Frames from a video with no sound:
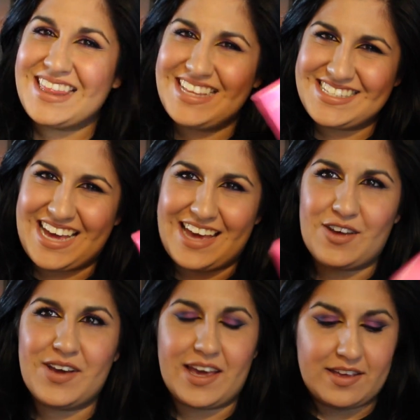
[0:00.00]
This guy,
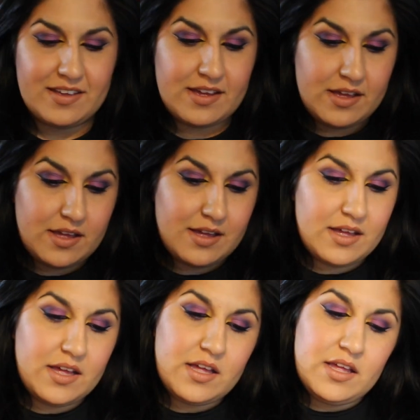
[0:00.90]
okay.
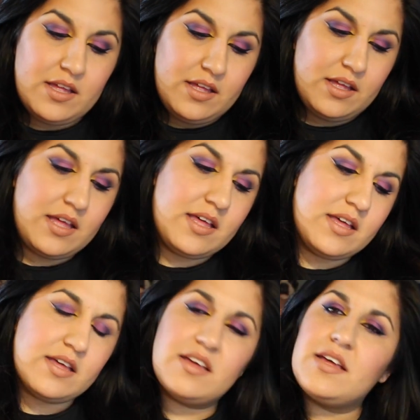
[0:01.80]

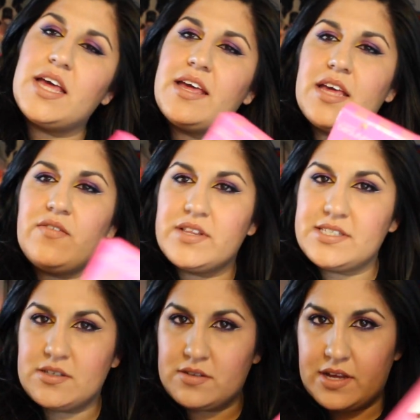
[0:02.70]
If it's
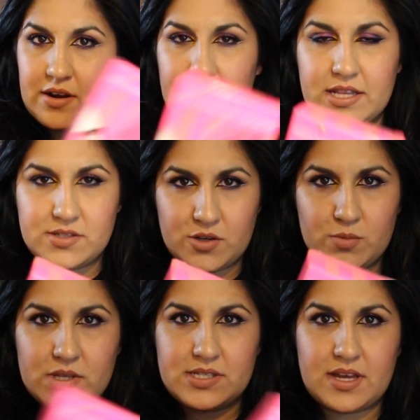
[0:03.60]
still there, I'd
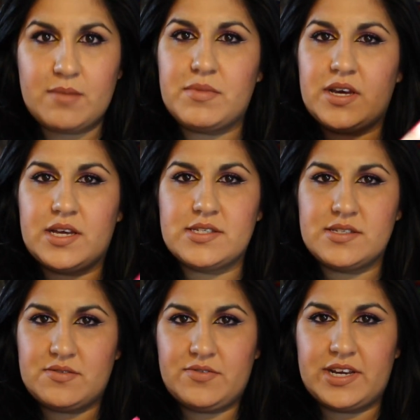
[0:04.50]
scoop this up because
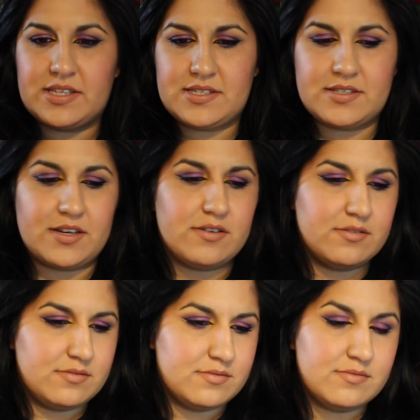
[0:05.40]
it's a freaking steal.
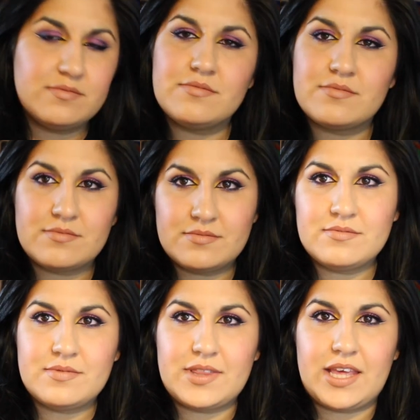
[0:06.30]

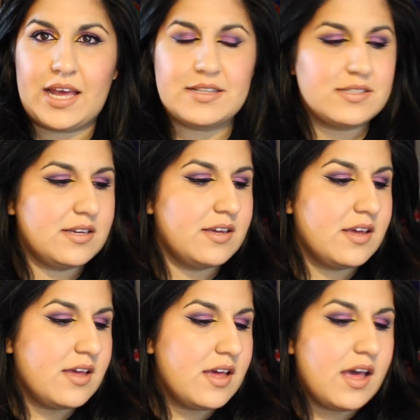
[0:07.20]
The end.
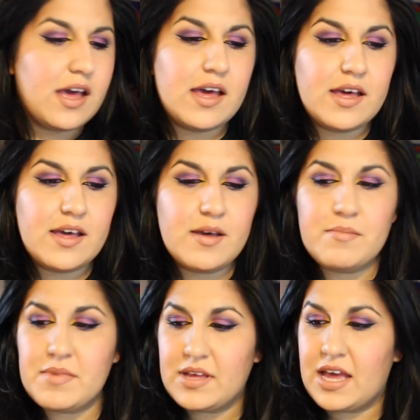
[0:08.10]

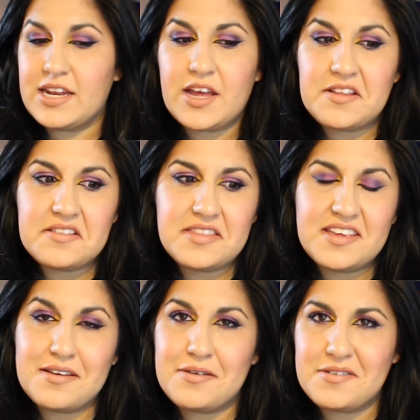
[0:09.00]
Another
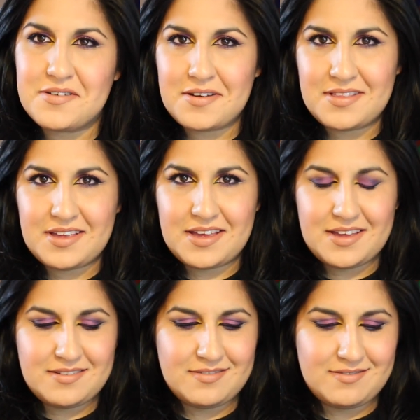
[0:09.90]
thing I ordered
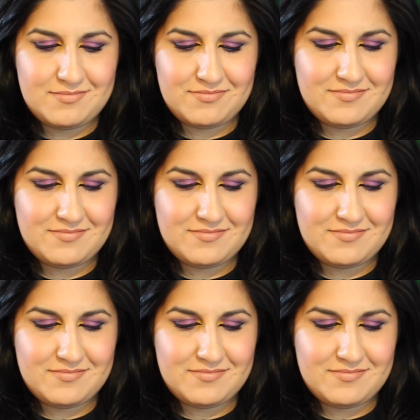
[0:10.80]
online.